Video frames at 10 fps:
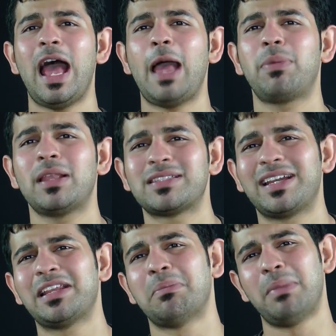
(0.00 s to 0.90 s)
Apple has
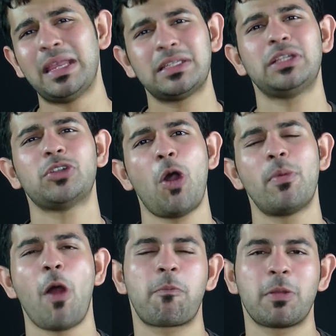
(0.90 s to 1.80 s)
done an amazing
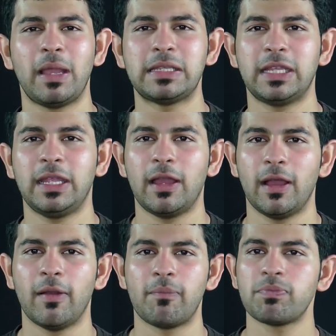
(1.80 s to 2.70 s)
job in optimizing
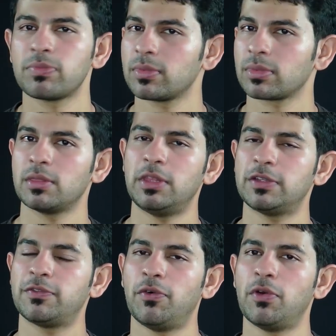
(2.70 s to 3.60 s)

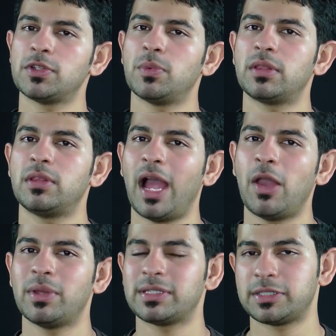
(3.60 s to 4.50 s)
these phones with
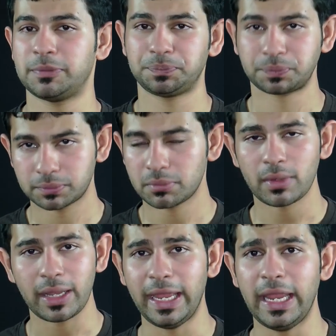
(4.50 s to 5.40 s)
iOS
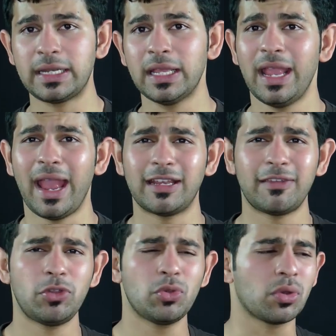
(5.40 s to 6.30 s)
8 and
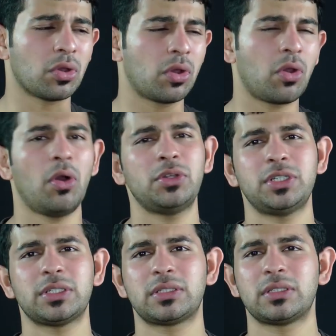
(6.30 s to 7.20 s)
giving you a
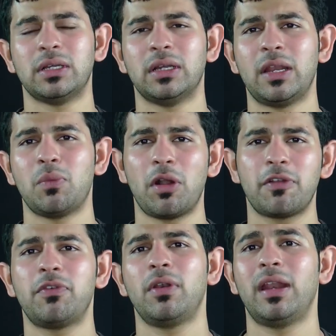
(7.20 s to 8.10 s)
gorgeous and
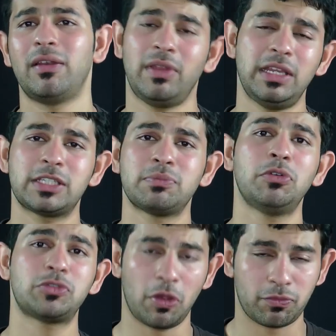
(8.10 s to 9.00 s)
wonderful and very
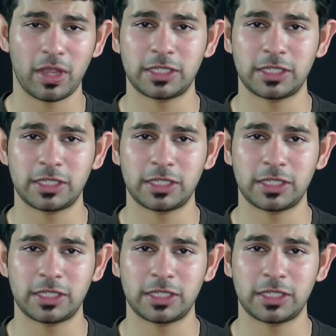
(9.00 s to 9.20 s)
smooth software